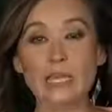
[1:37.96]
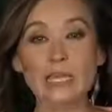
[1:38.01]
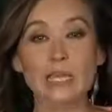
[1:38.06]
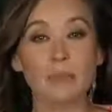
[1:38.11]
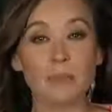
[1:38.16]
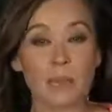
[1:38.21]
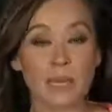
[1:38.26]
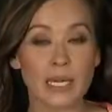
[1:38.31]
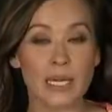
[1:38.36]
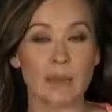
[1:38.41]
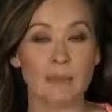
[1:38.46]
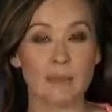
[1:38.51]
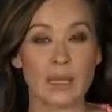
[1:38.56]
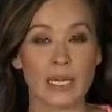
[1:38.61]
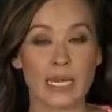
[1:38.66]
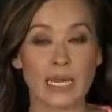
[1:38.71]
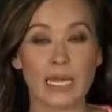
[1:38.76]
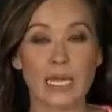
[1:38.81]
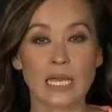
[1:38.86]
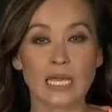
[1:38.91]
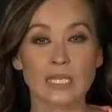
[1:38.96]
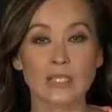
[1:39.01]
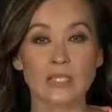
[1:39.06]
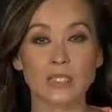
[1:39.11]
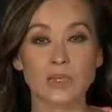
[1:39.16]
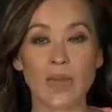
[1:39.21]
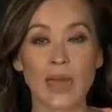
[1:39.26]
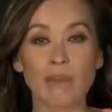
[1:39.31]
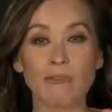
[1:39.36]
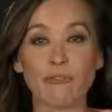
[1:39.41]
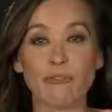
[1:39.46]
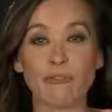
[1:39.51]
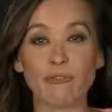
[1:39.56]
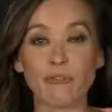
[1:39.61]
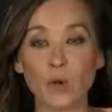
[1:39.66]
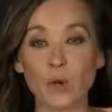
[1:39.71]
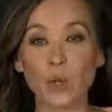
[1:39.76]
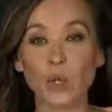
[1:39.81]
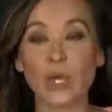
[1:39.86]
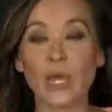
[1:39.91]
Olympic Committee to do a
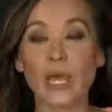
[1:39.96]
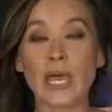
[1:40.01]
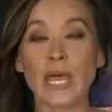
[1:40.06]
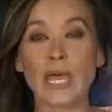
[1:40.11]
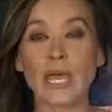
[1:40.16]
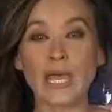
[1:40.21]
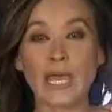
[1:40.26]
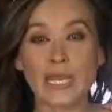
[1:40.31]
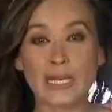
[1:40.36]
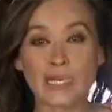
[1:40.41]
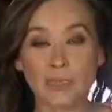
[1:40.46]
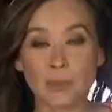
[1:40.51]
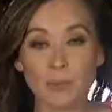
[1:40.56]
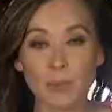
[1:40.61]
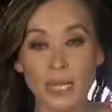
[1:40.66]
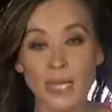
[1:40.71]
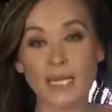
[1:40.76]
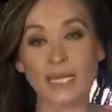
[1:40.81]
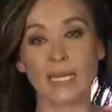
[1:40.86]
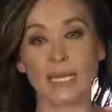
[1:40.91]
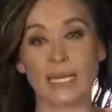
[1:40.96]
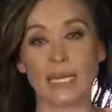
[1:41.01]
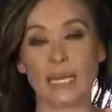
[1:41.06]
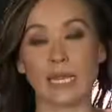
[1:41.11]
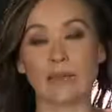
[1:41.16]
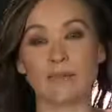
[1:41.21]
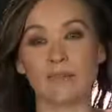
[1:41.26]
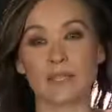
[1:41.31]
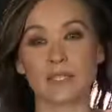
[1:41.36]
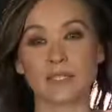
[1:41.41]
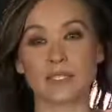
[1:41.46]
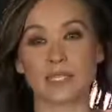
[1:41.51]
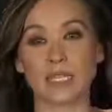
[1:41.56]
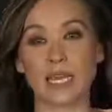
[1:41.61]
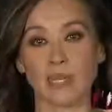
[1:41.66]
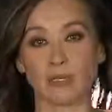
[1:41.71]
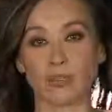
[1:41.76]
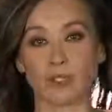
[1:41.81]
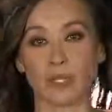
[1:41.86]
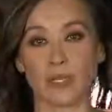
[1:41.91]
full independent
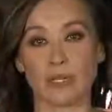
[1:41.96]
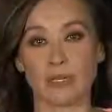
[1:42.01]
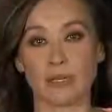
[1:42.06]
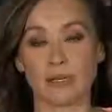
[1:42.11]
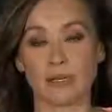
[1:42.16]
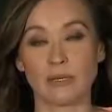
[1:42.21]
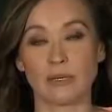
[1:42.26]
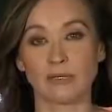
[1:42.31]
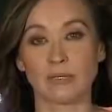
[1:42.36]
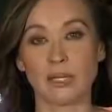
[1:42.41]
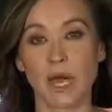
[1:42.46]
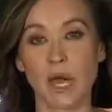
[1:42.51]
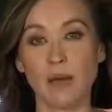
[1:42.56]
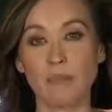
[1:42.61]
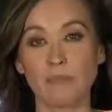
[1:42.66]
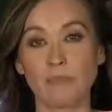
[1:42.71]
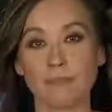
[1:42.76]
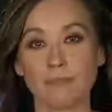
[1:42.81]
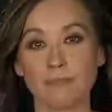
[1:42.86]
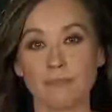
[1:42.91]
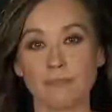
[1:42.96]
investigation. Tom?